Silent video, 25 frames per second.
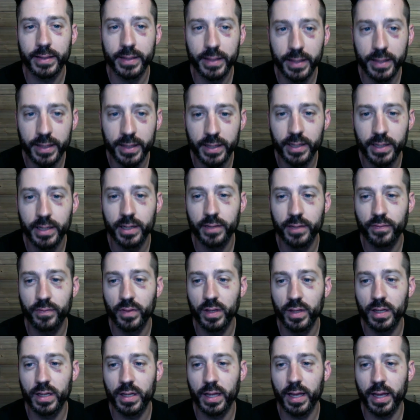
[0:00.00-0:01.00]
end of
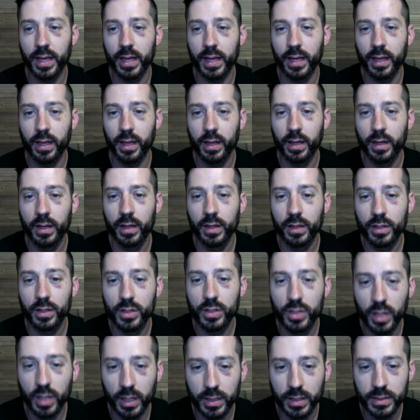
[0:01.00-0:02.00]
the day,
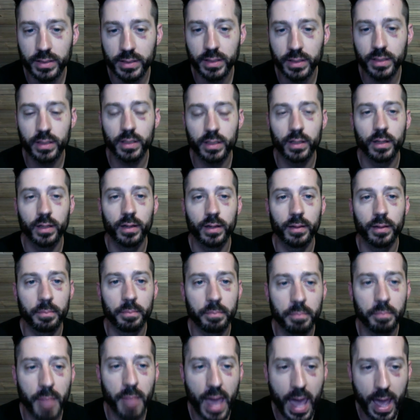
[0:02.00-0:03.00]
doesn't
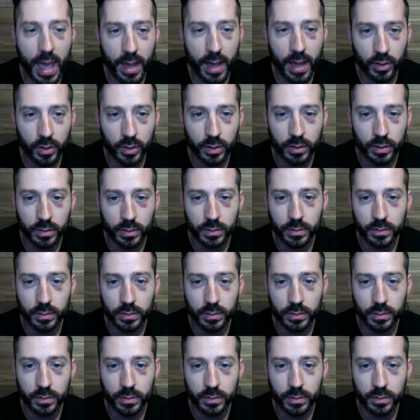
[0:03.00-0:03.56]
matter